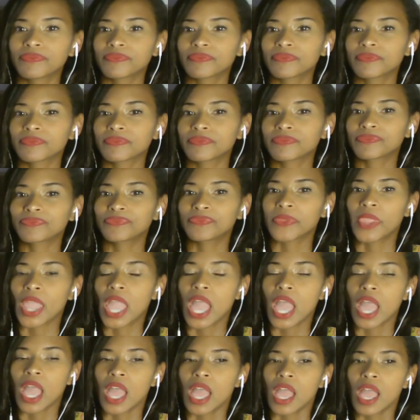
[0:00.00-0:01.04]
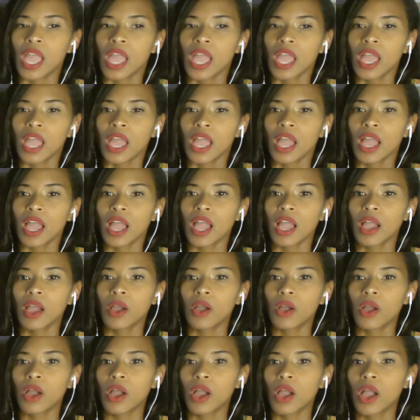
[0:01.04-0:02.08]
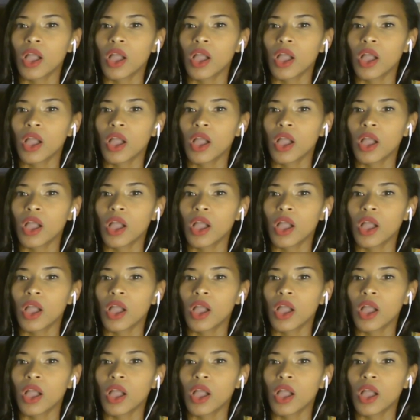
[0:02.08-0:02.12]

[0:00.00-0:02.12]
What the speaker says: No one is speaking in this clip.